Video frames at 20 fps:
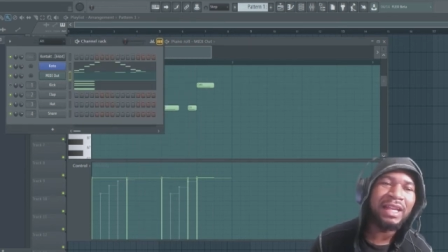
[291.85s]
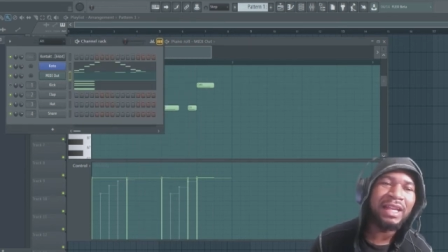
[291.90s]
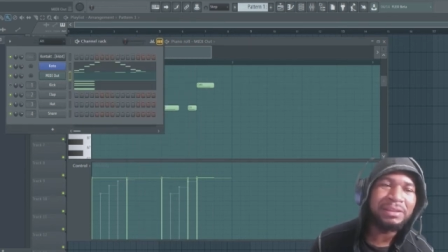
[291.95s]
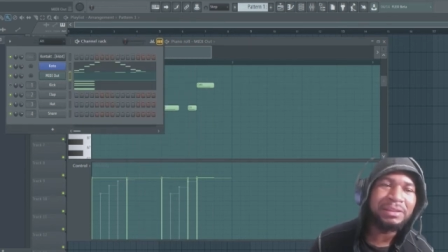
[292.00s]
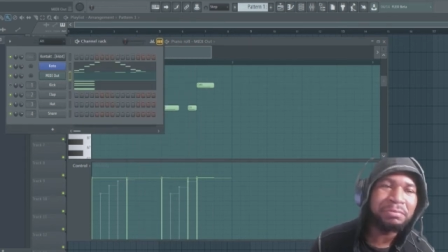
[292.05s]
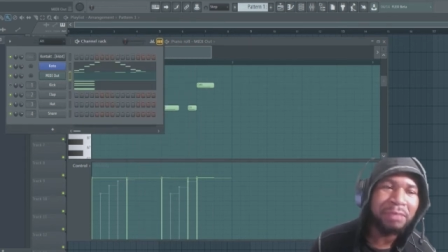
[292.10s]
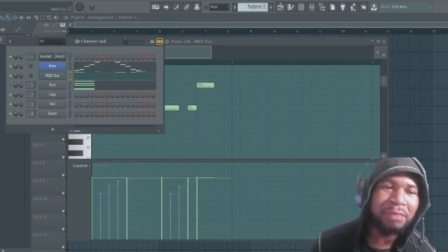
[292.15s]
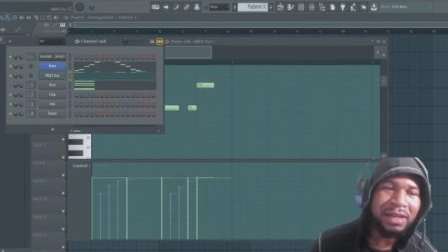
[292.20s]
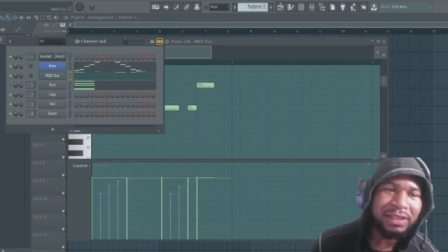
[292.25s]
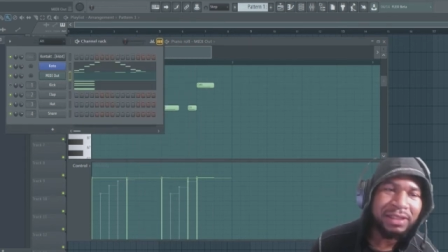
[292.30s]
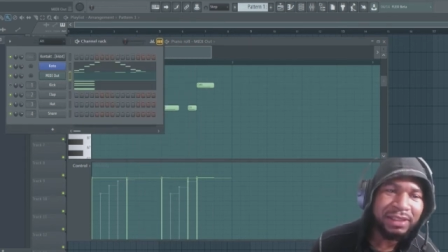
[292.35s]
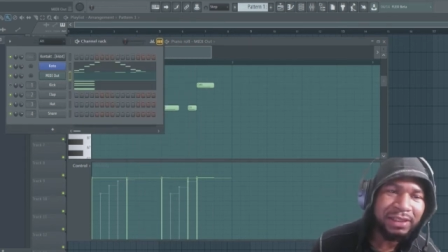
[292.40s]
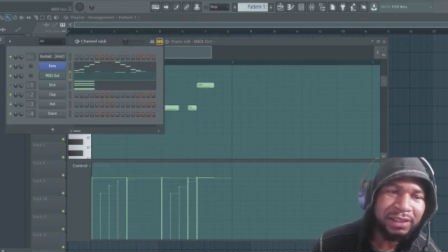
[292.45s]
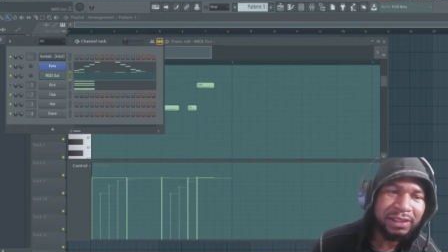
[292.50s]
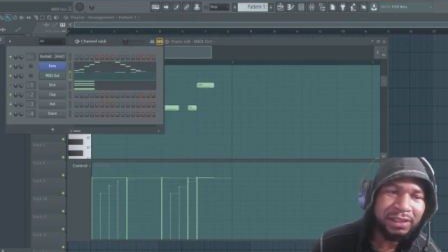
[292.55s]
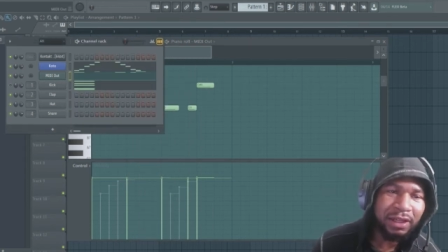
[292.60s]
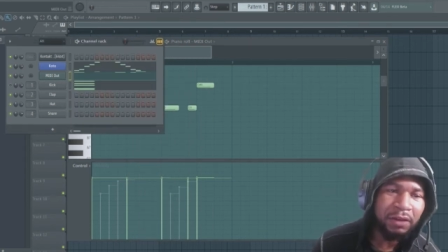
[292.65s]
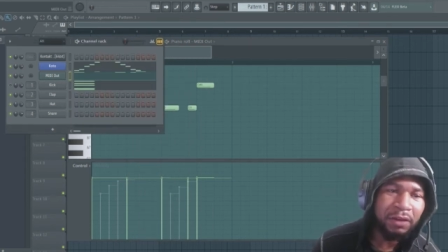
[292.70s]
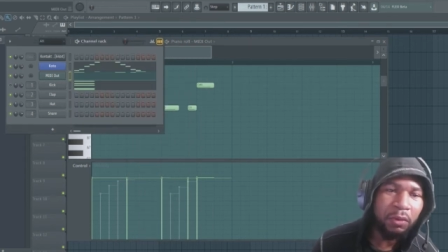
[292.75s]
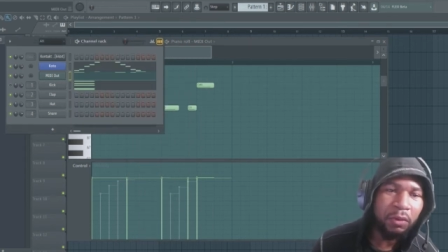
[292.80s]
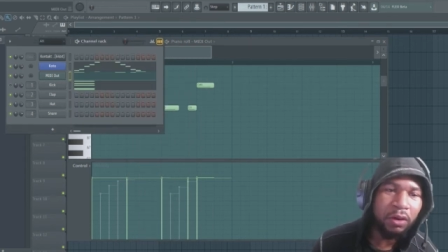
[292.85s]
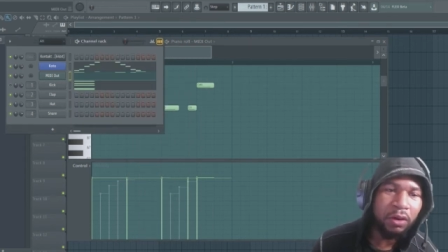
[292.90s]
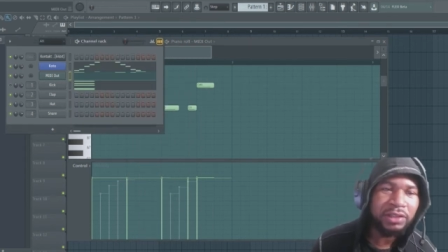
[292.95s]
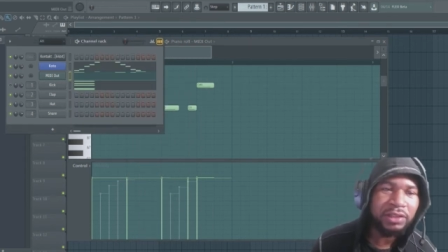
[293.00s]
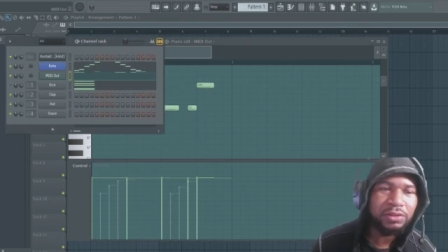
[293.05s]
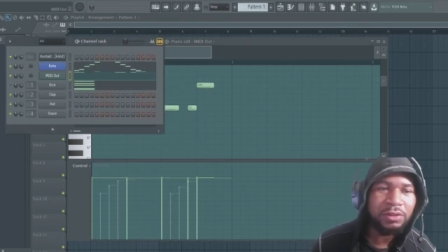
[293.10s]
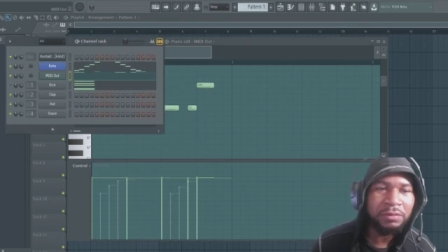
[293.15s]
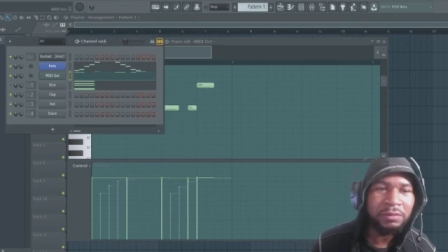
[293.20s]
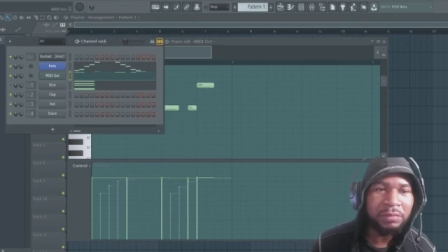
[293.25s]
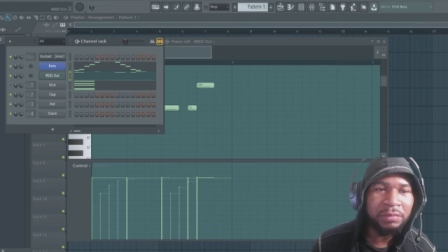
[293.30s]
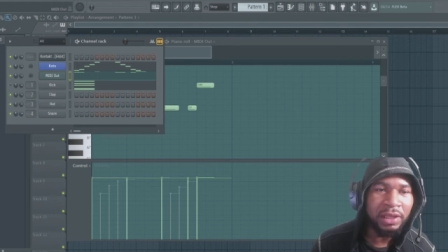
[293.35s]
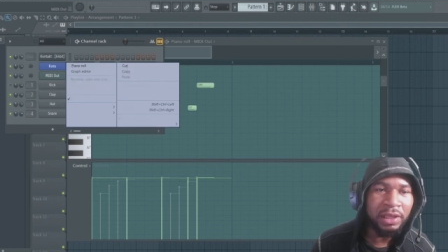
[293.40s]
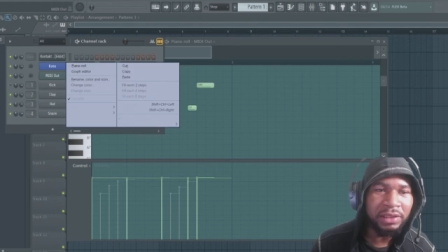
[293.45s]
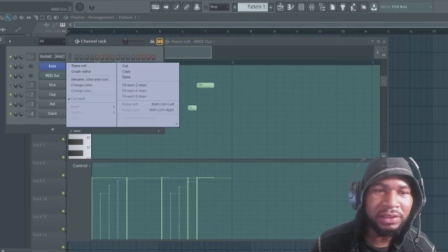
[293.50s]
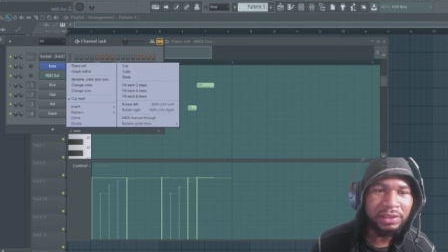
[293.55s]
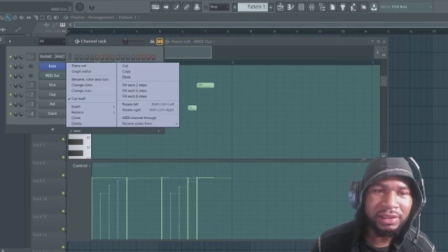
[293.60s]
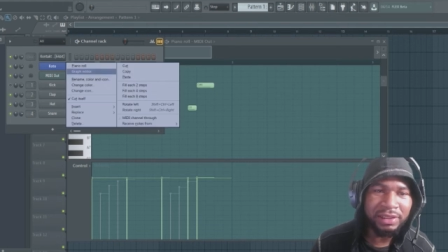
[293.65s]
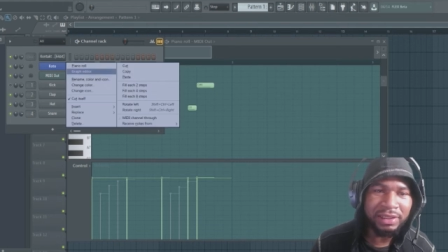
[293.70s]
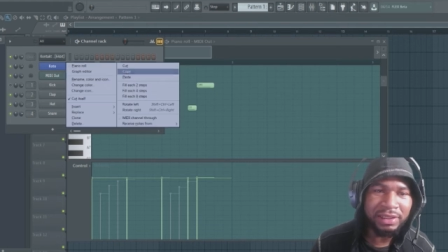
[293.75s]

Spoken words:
let's make this more into a melody,